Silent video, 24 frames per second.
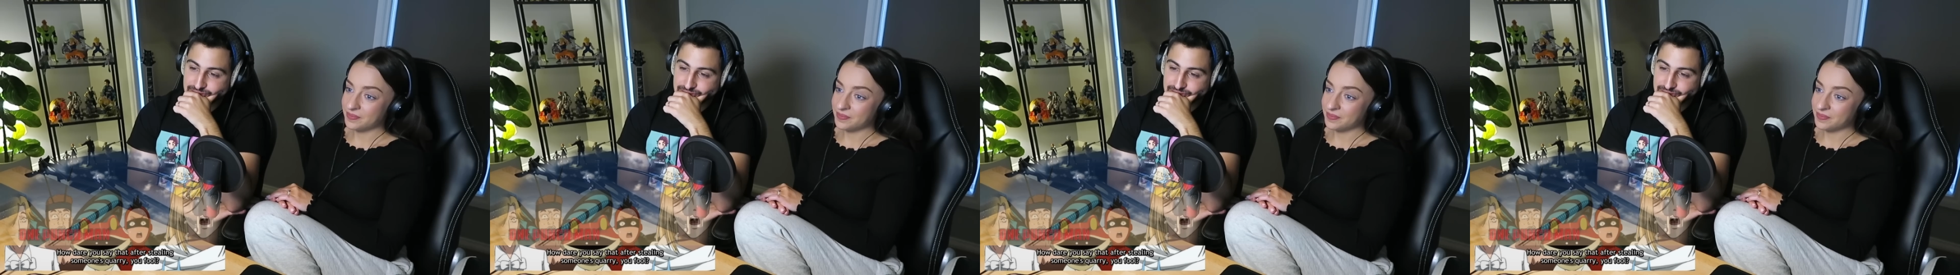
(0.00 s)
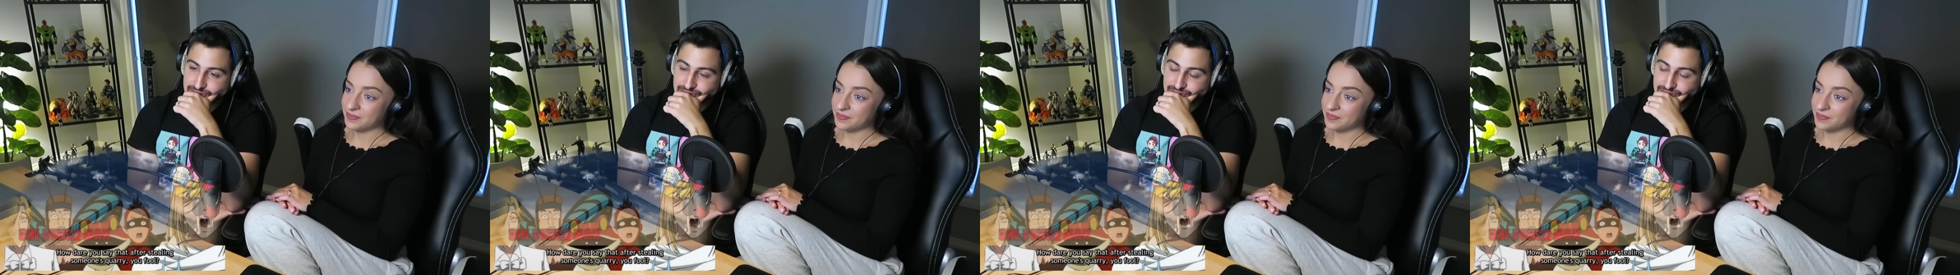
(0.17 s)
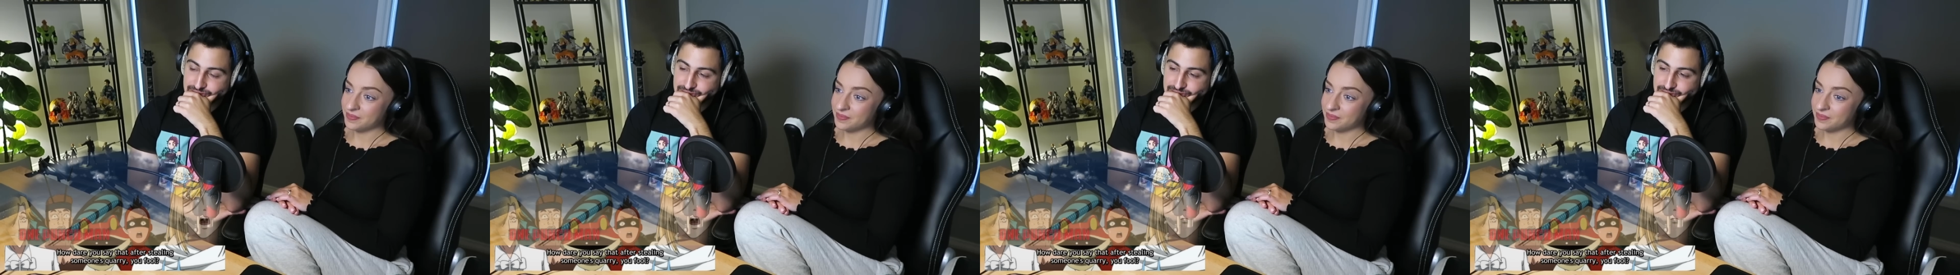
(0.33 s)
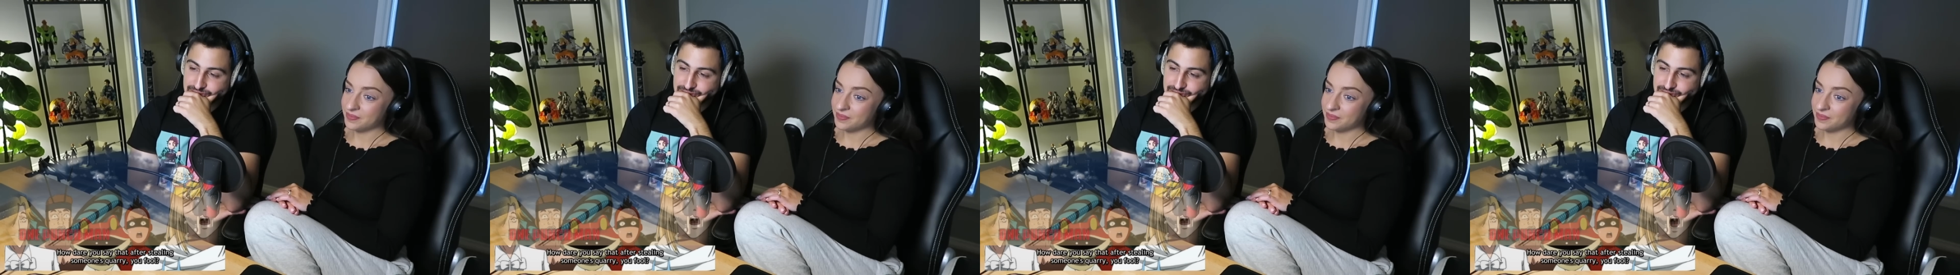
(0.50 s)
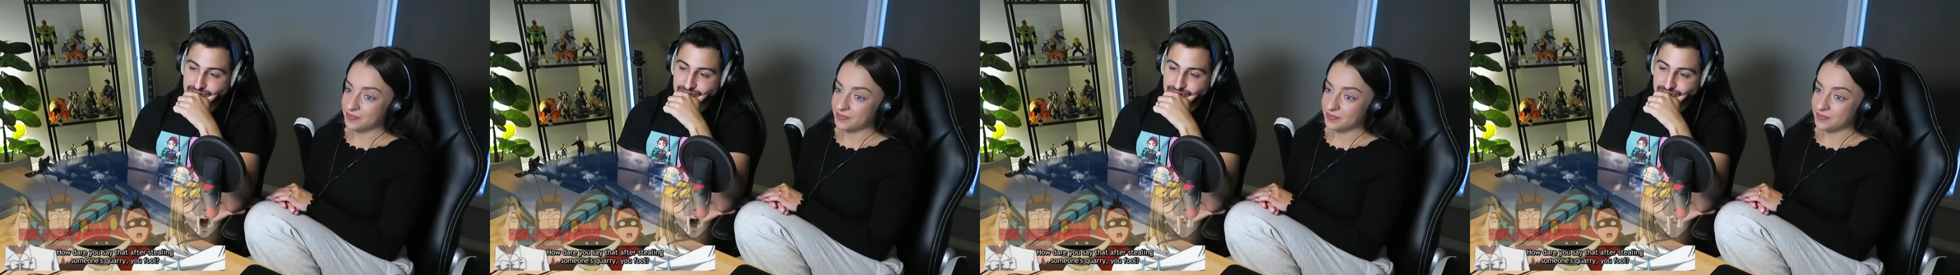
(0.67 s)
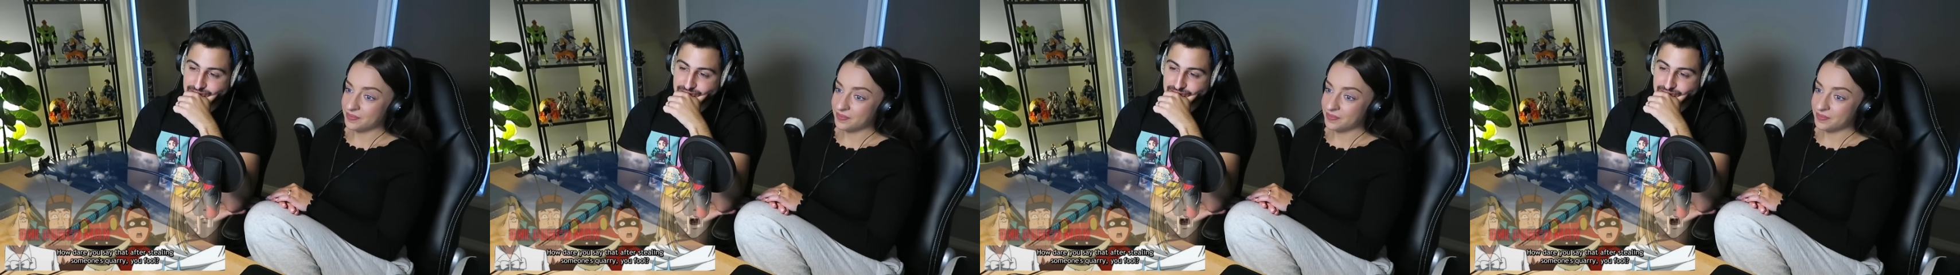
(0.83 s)

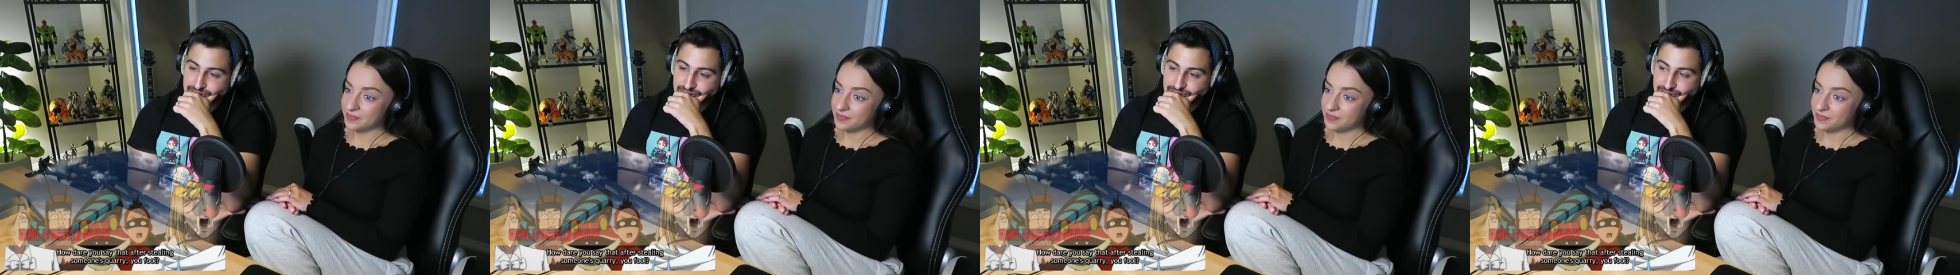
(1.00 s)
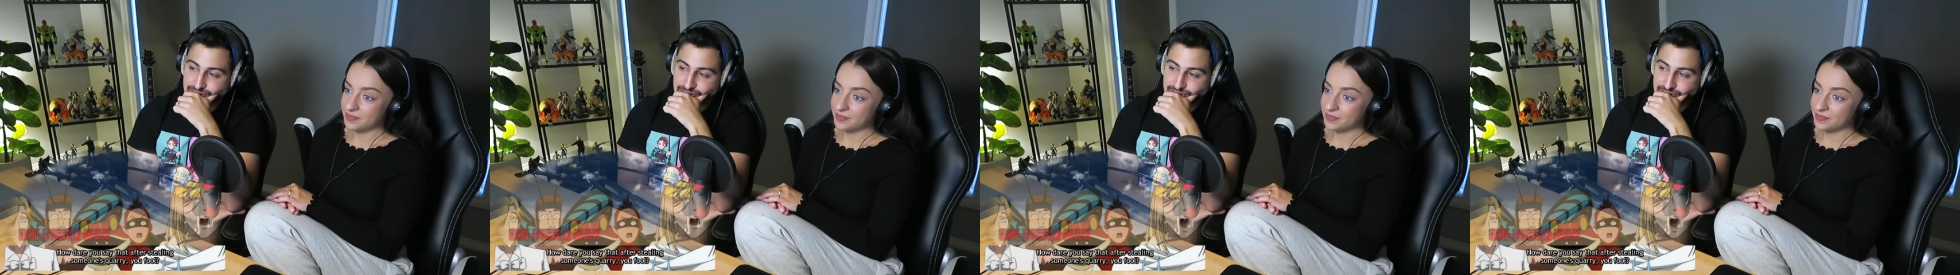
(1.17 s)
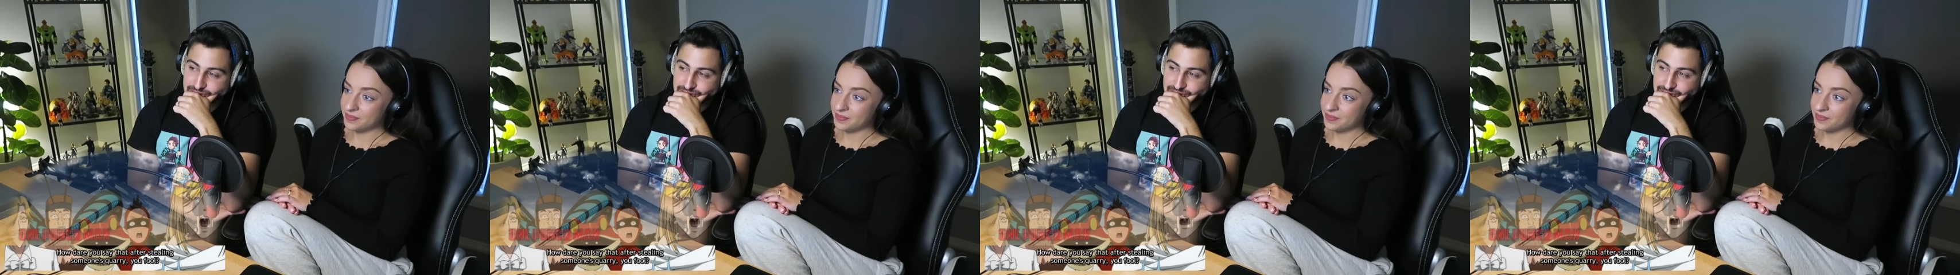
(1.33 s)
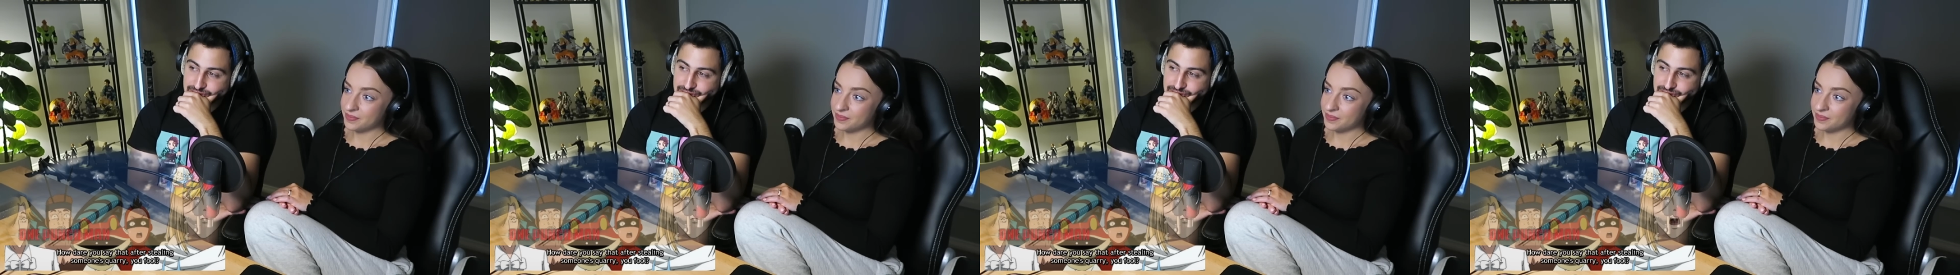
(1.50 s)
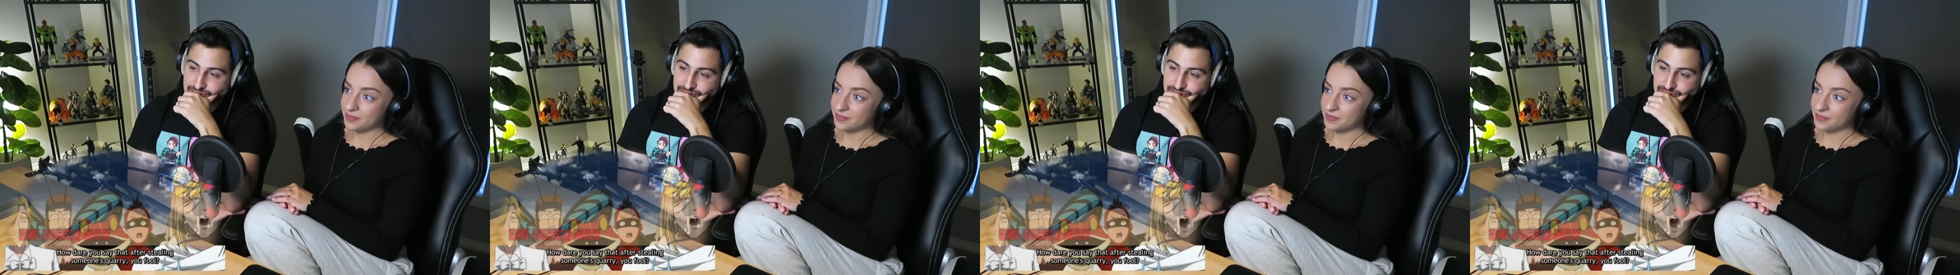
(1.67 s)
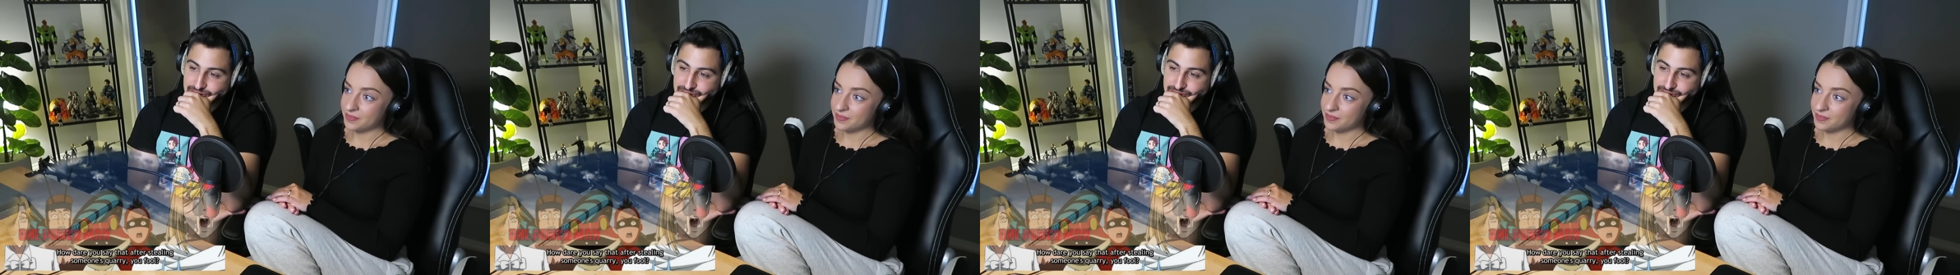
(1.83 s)
Nobody speaks.